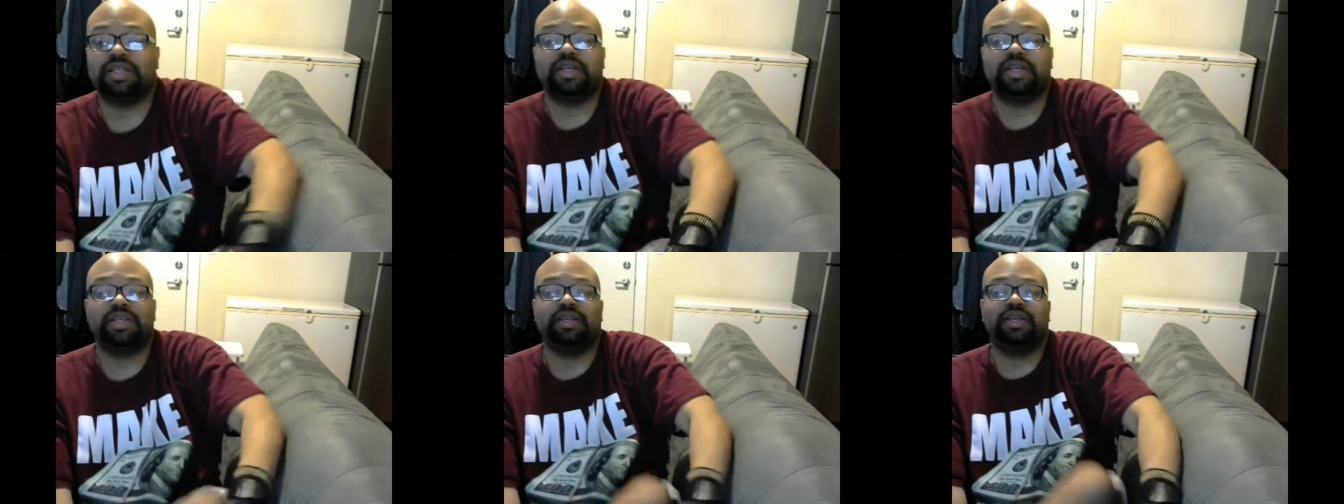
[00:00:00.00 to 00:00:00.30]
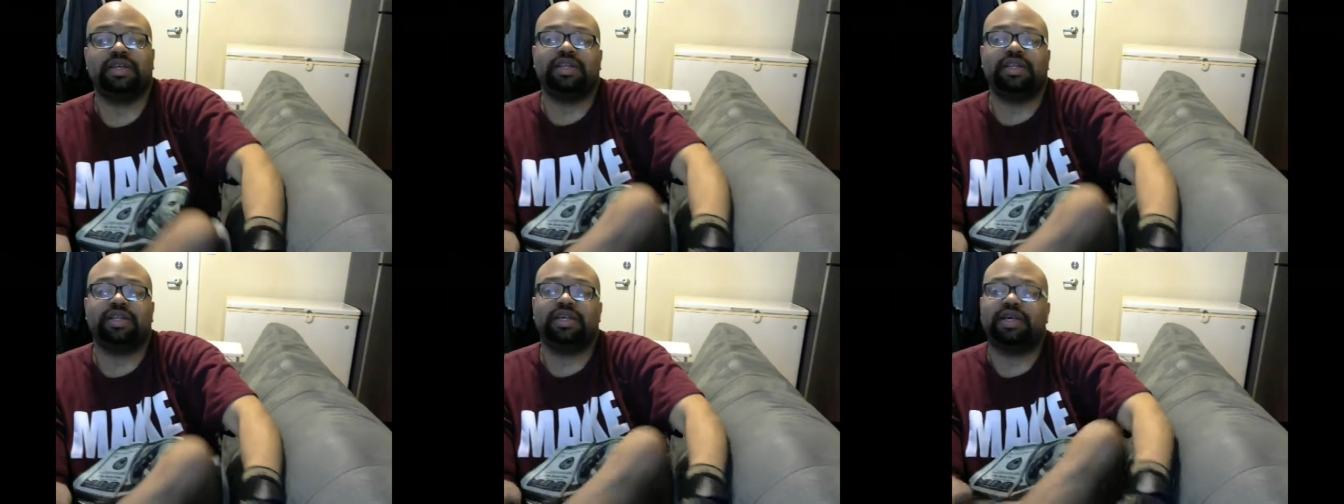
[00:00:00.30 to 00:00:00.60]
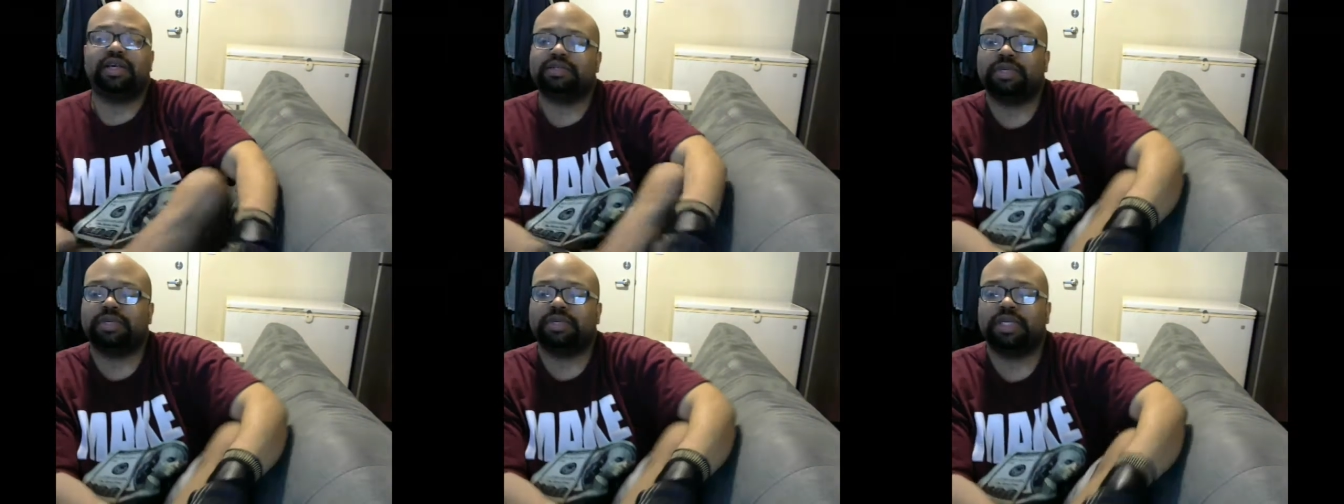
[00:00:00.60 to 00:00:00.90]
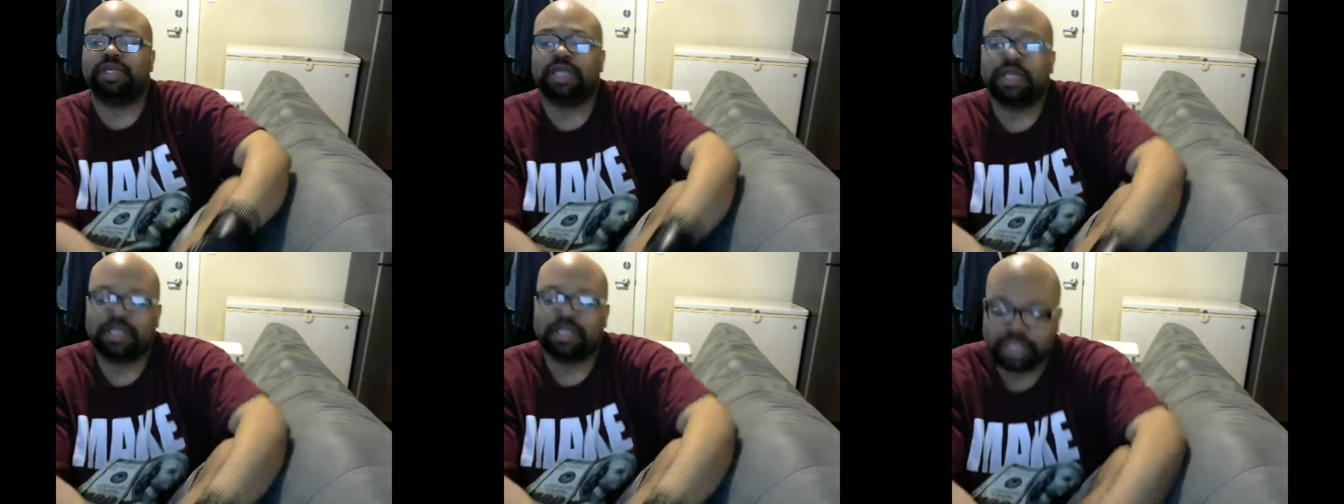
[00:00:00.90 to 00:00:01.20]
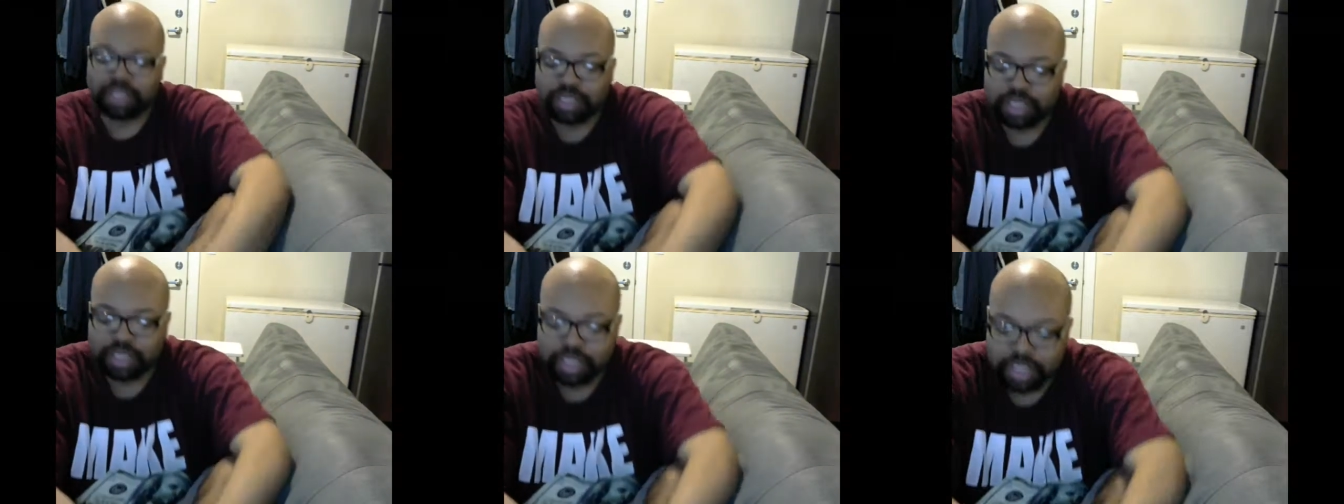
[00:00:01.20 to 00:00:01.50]
it, it does because
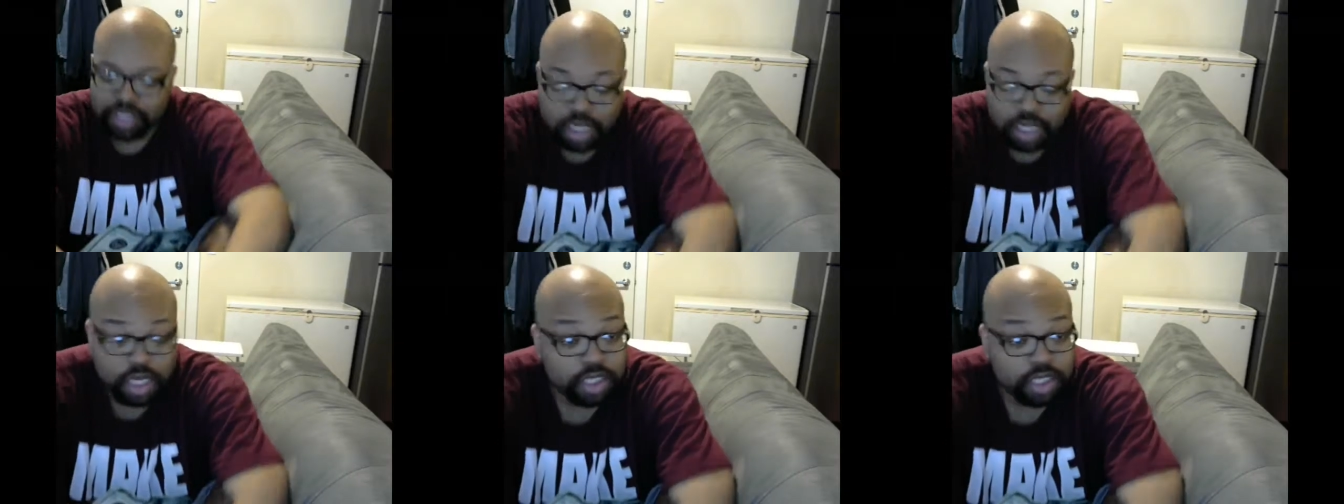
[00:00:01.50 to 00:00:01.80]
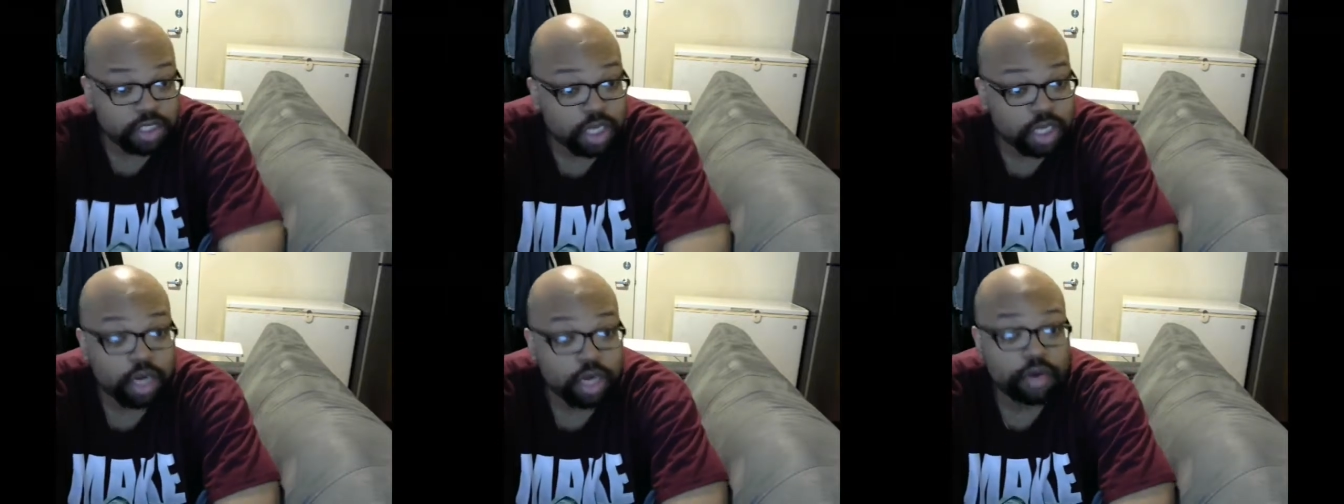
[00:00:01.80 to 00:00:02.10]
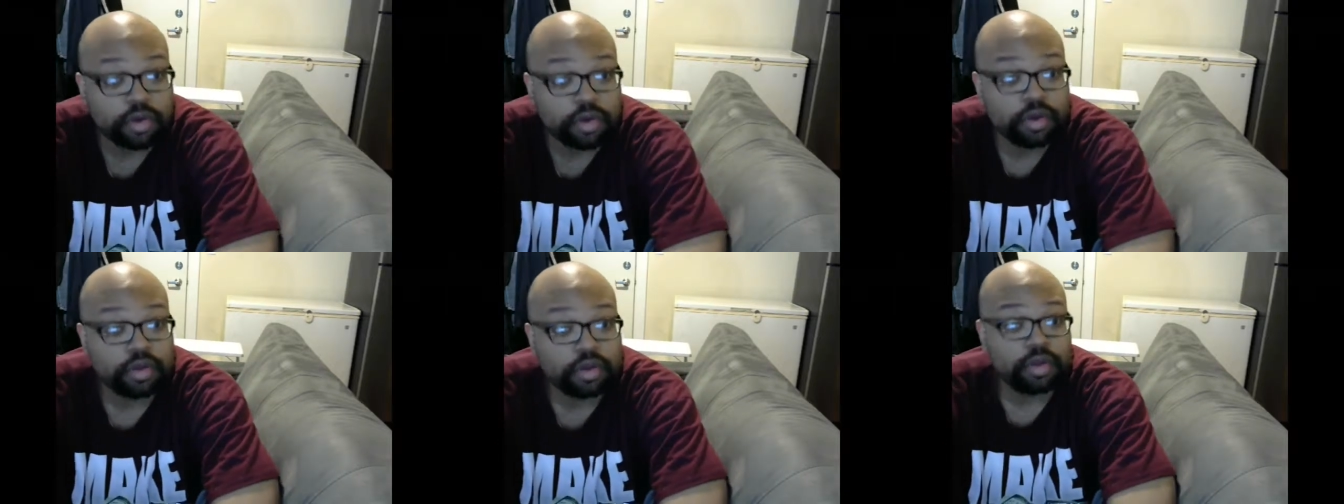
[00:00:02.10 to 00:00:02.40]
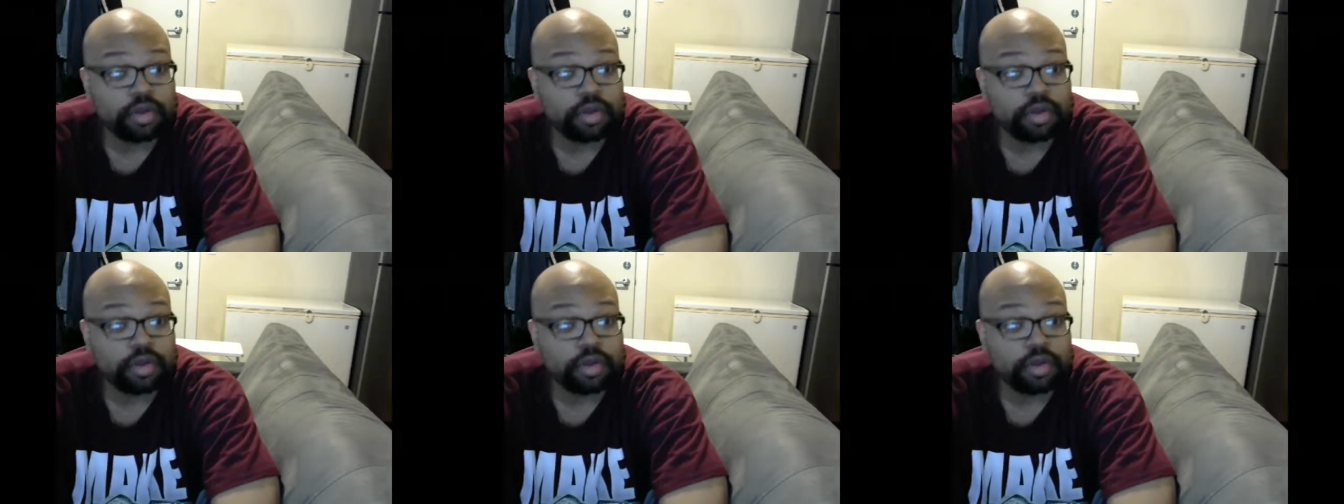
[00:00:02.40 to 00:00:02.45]
it, it does hurt.